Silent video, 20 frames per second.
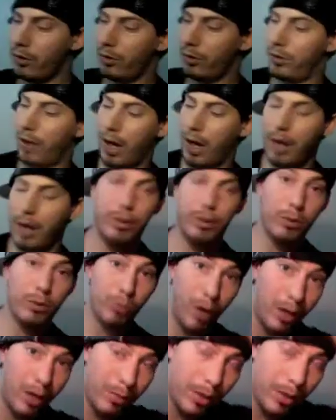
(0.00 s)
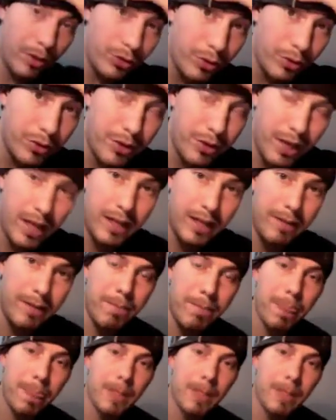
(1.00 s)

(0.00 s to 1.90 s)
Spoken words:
diary, write about your day,